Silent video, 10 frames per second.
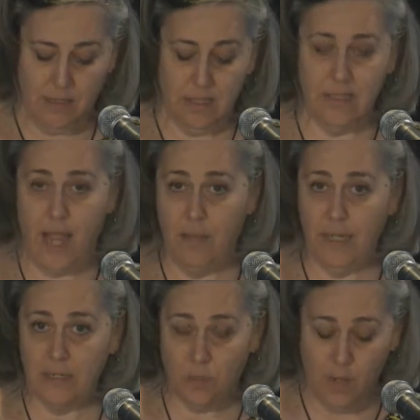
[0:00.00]
does not
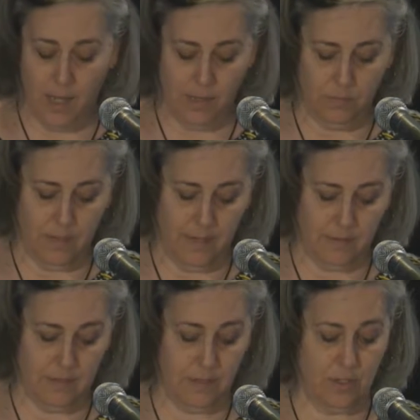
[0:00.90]
mix well
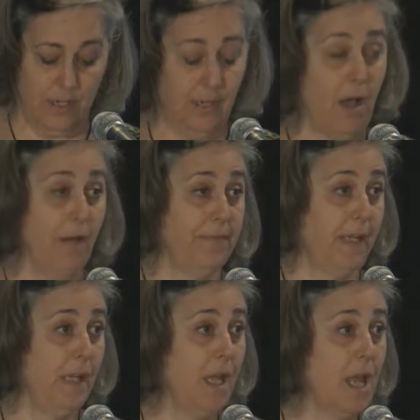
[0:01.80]
with dessert and
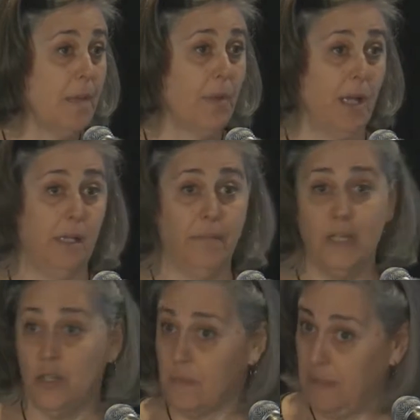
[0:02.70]
coffee, but it may
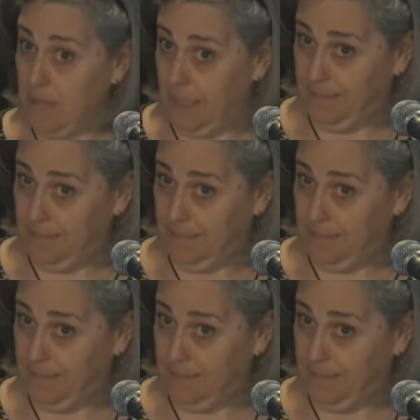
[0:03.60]
just be me.